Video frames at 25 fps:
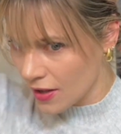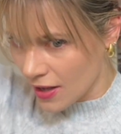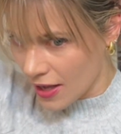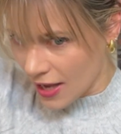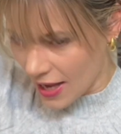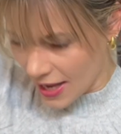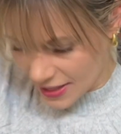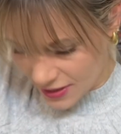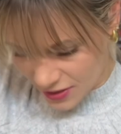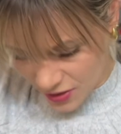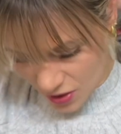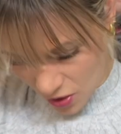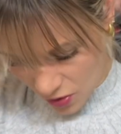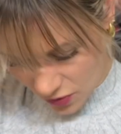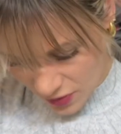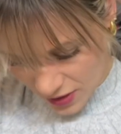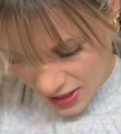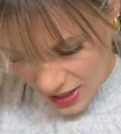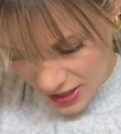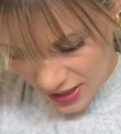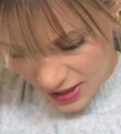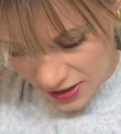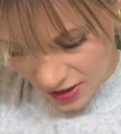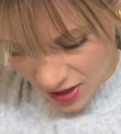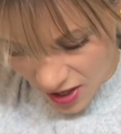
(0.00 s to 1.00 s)
It's only
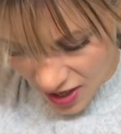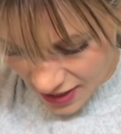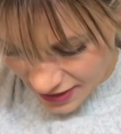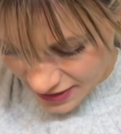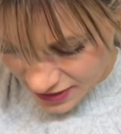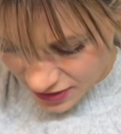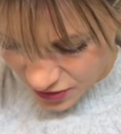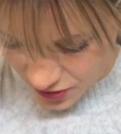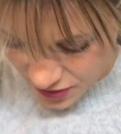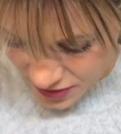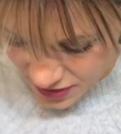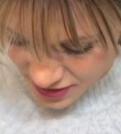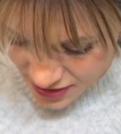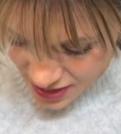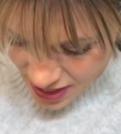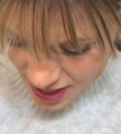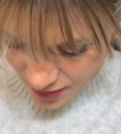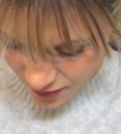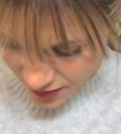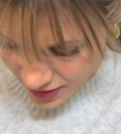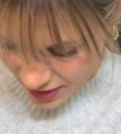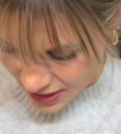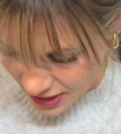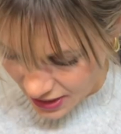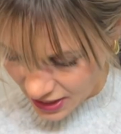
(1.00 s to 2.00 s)
a gloss, so it's not
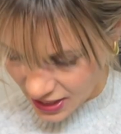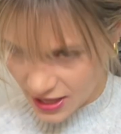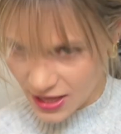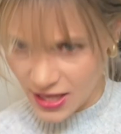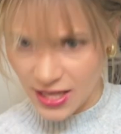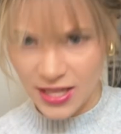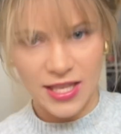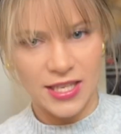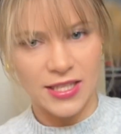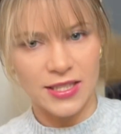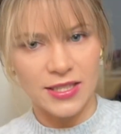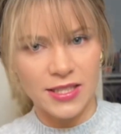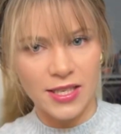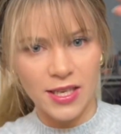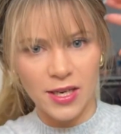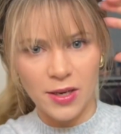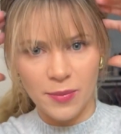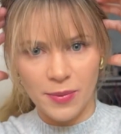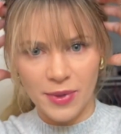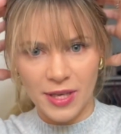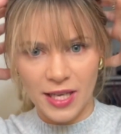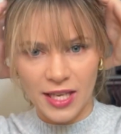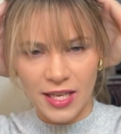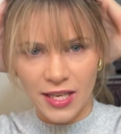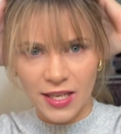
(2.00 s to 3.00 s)
really anything that's going to
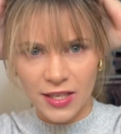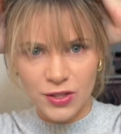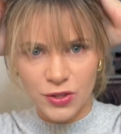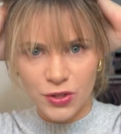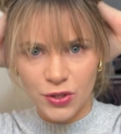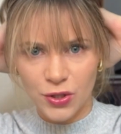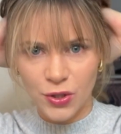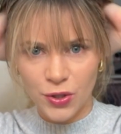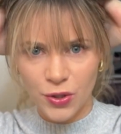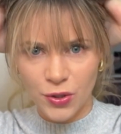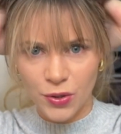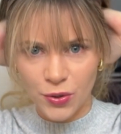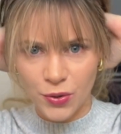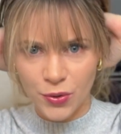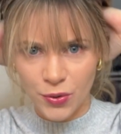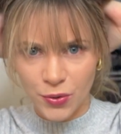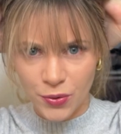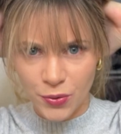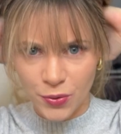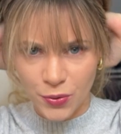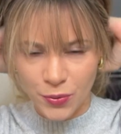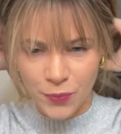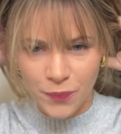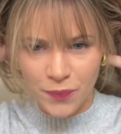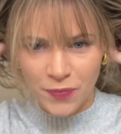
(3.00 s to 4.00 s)
be
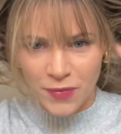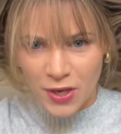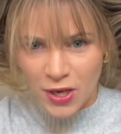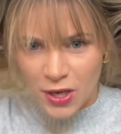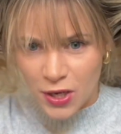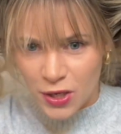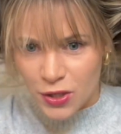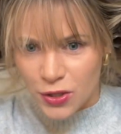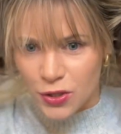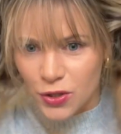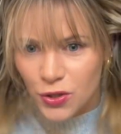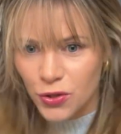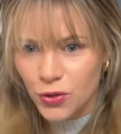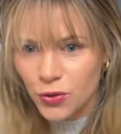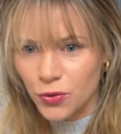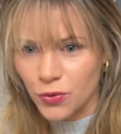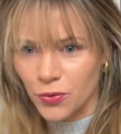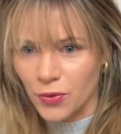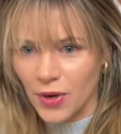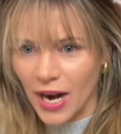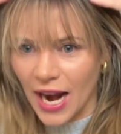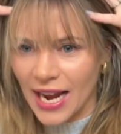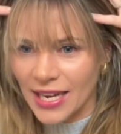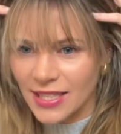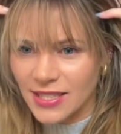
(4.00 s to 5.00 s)
too
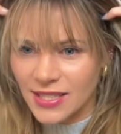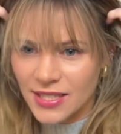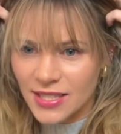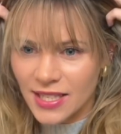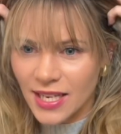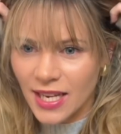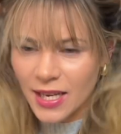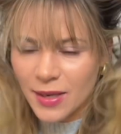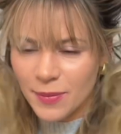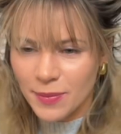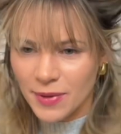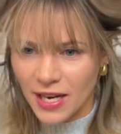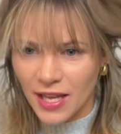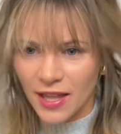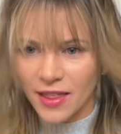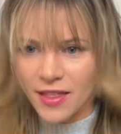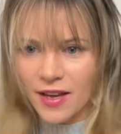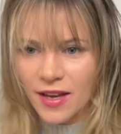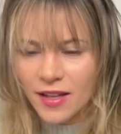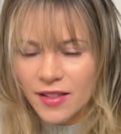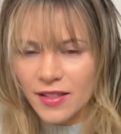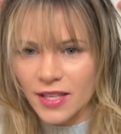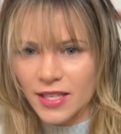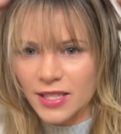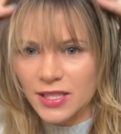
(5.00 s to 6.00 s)
drastic, but I
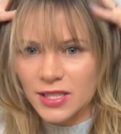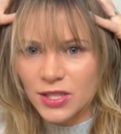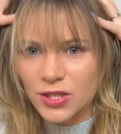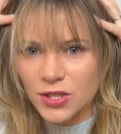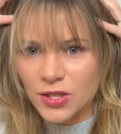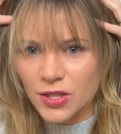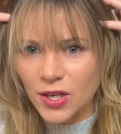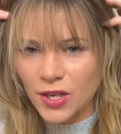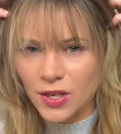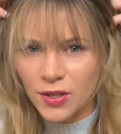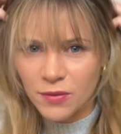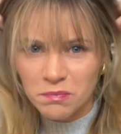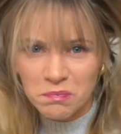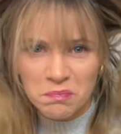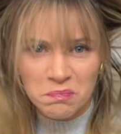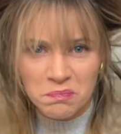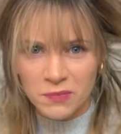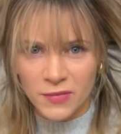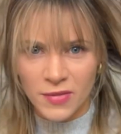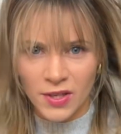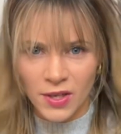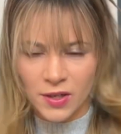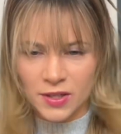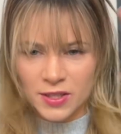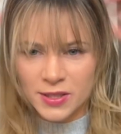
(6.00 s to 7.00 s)
thought let's
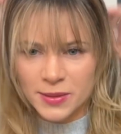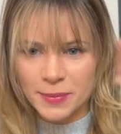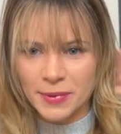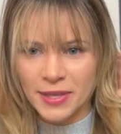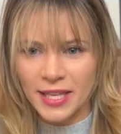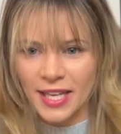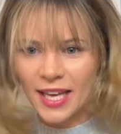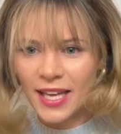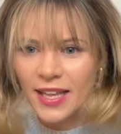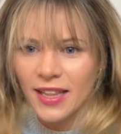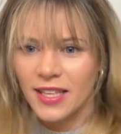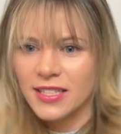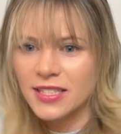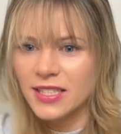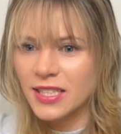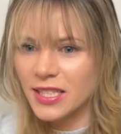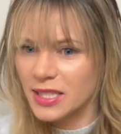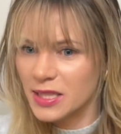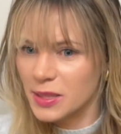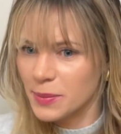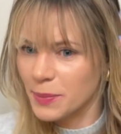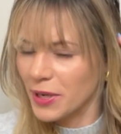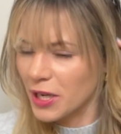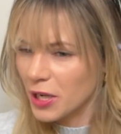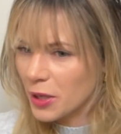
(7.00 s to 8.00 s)
play, let's
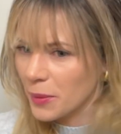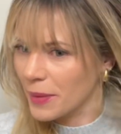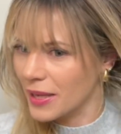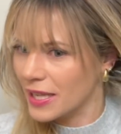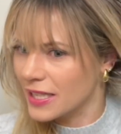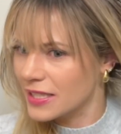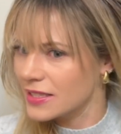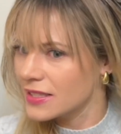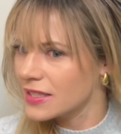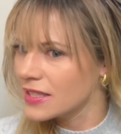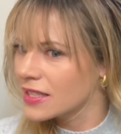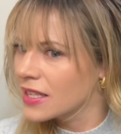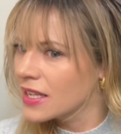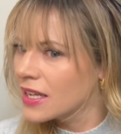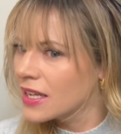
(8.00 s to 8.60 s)
experiment.